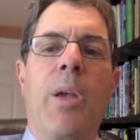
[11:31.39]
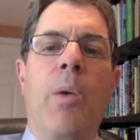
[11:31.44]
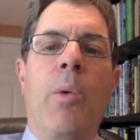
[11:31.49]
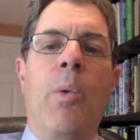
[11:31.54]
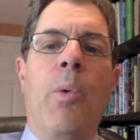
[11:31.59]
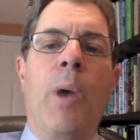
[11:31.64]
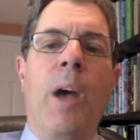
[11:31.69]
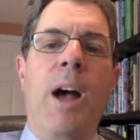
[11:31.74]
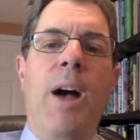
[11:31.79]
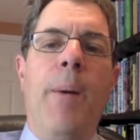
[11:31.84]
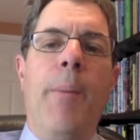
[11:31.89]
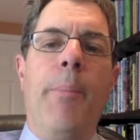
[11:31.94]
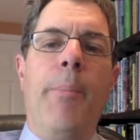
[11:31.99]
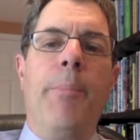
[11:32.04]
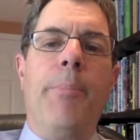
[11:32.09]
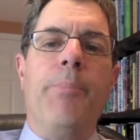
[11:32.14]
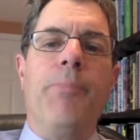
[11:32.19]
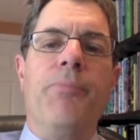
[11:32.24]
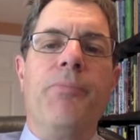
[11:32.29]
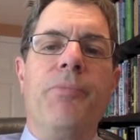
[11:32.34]
Well,
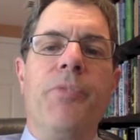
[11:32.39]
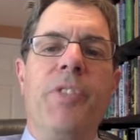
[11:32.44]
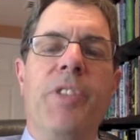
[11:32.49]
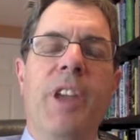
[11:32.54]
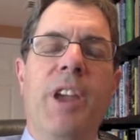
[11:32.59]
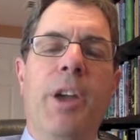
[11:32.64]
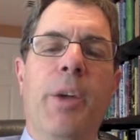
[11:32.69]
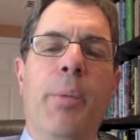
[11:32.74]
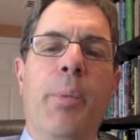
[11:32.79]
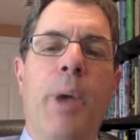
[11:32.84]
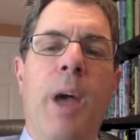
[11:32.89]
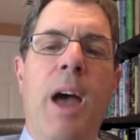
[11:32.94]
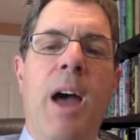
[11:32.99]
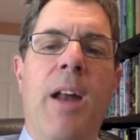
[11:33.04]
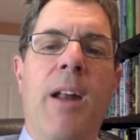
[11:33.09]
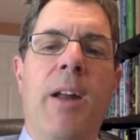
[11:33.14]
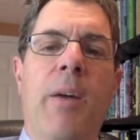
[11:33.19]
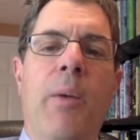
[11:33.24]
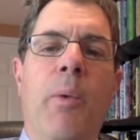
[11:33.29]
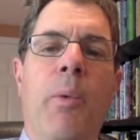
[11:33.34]
think
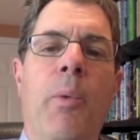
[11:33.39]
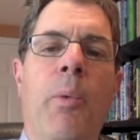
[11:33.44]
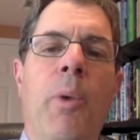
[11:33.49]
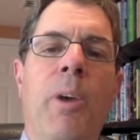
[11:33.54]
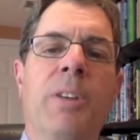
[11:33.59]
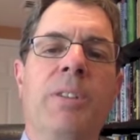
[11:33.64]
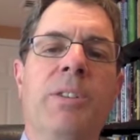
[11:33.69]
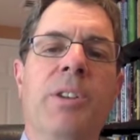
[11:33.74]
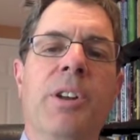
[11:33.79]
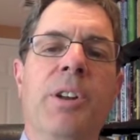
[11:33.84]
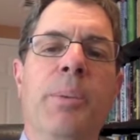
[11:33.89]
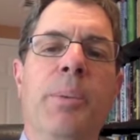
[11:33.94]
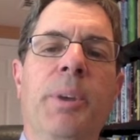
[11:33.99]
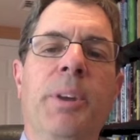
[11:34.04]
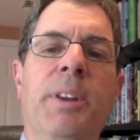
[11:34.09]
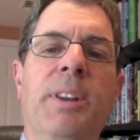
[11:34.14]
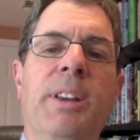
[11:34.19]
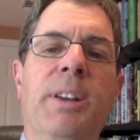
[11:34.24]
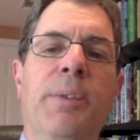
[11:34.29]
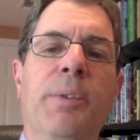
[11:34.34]
about it. What's going to be
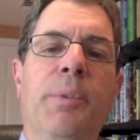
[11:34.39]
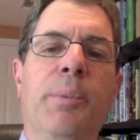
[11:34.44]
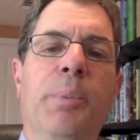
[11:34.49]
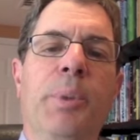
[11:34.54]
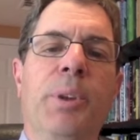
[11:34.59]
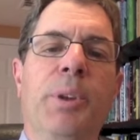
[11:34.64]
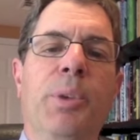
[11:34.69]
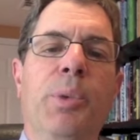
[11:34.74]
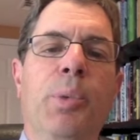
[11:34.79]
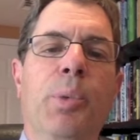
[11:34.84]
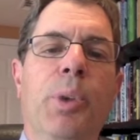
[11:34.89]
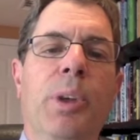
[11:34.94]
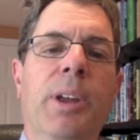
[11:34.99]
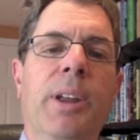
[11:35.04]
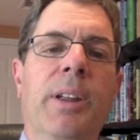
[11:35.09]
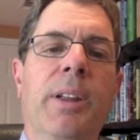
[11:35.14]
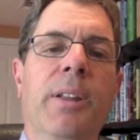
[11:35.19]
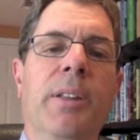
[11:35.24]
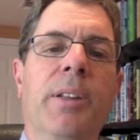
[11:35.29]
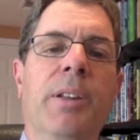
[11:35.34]
different
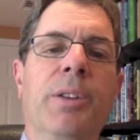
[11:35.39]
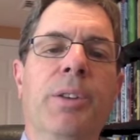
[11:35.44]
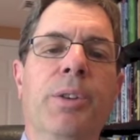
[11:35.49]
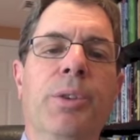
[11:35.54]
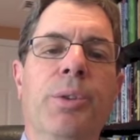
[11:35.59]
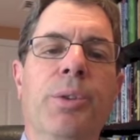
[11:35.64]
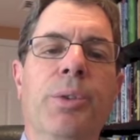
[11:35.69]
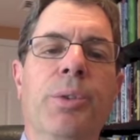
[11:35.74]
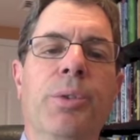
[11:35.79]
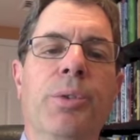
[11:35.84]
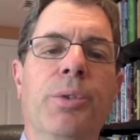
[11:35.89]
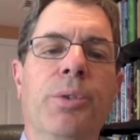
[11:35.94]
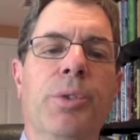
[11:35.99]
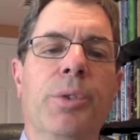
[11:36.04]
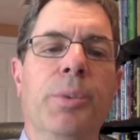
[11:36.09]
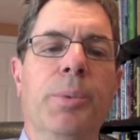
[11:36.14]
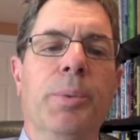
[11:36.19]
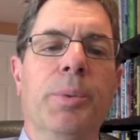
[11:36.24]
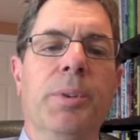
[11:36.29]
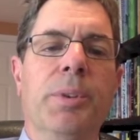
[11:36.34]
between the two
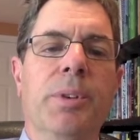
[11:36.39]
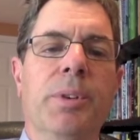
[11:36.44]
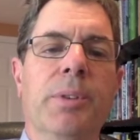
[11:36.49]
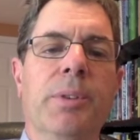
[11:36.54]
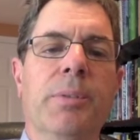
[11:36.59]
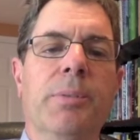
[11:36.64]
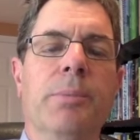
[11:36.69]
groups?